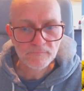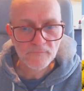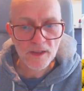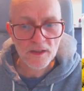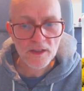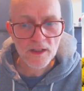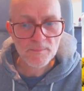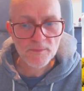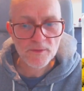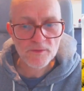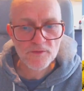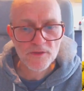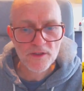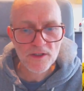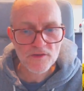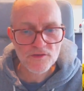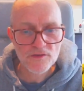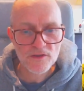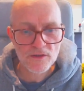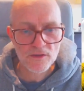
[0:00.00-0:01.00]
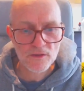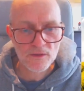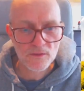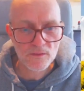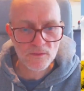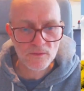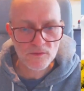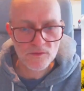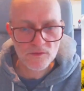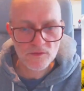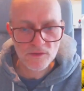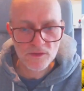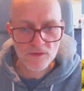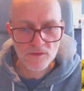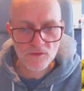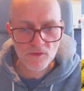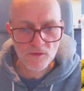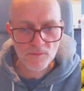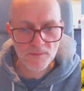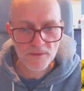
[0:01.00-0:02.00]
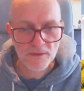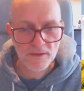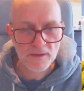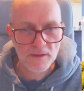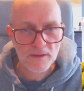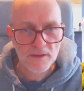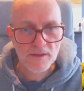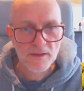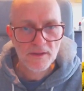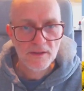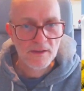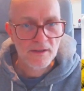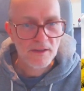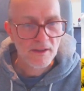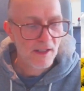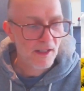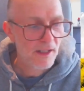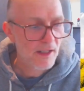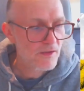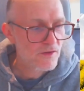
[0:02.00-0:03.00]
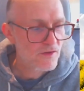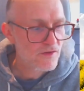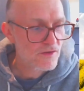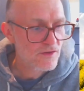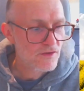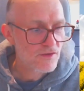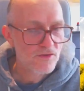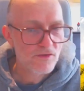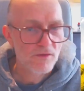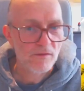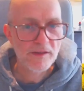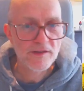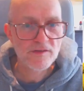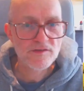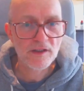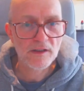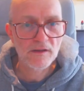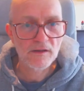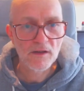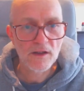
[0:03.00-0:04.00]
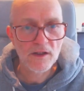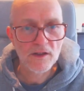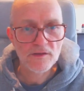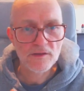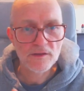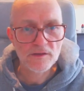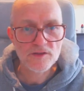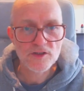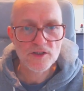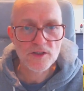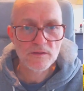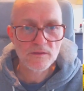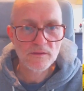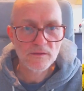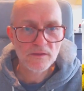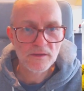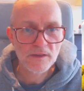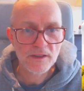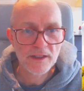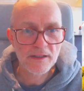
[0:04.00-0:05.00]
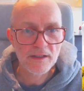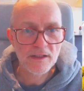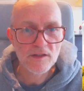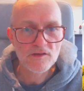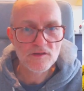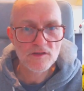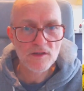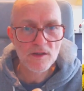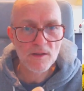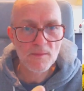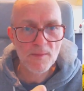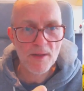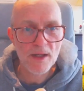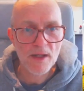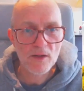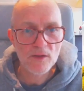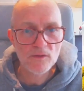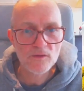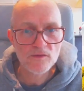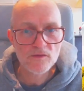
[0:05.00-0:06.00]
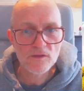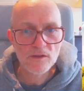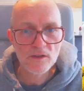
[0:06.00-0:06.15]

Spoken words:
couple of years ago. So the topic is sort of like psychological. It is about,